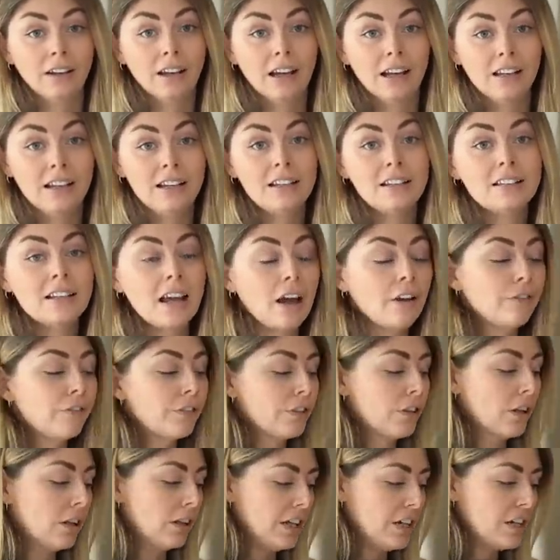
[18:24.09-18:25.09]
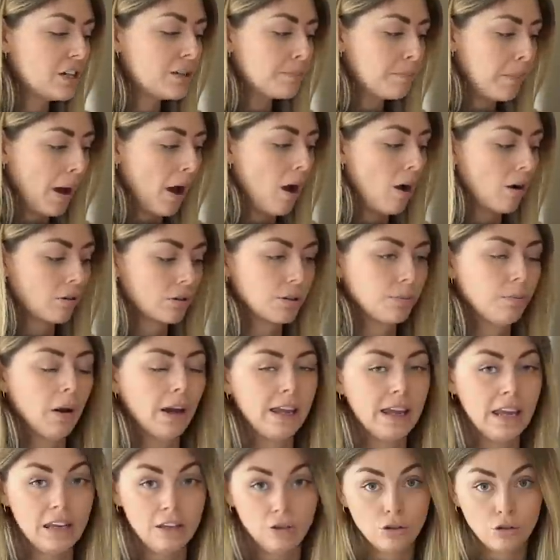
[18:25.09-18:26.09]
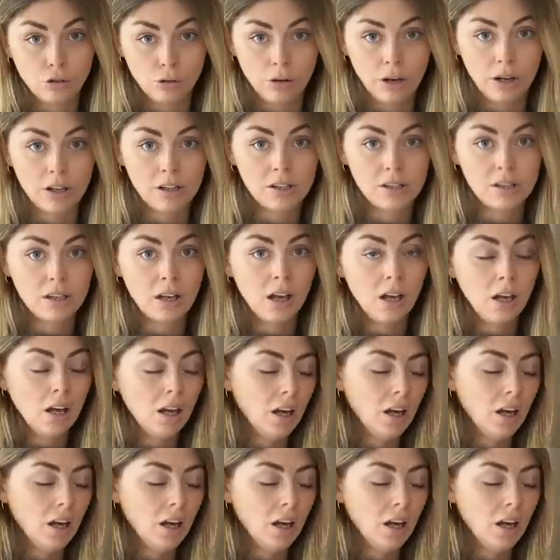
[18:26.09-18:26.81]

and it definitely sparked my interest